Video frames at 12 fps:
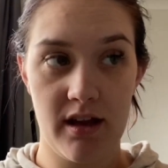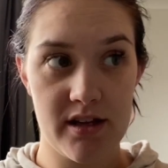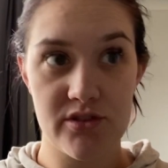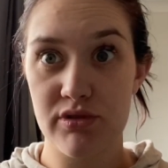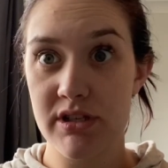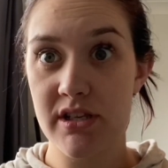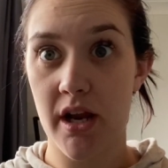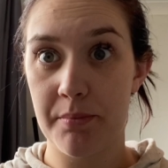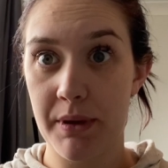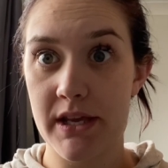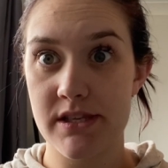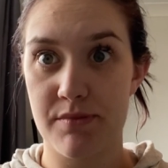It's really starting to
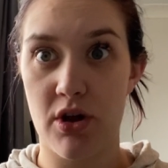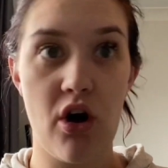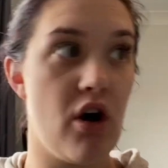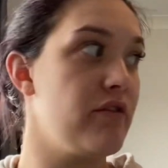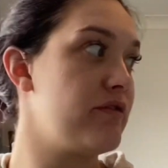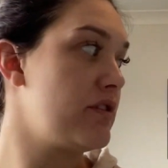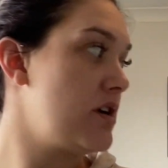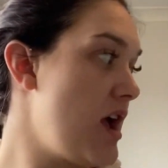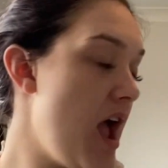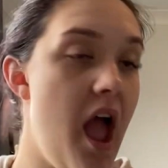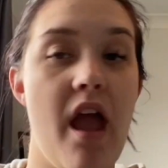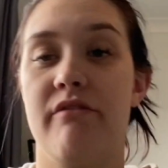piss me off.
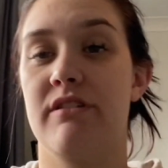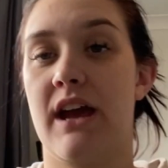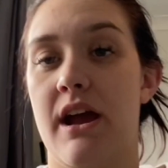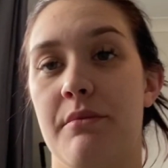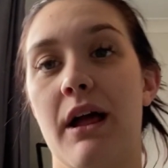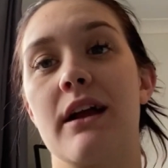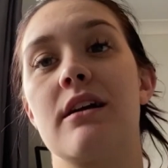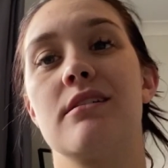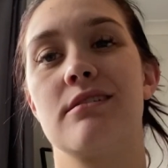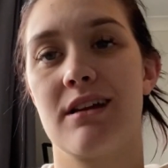Every day I'm like,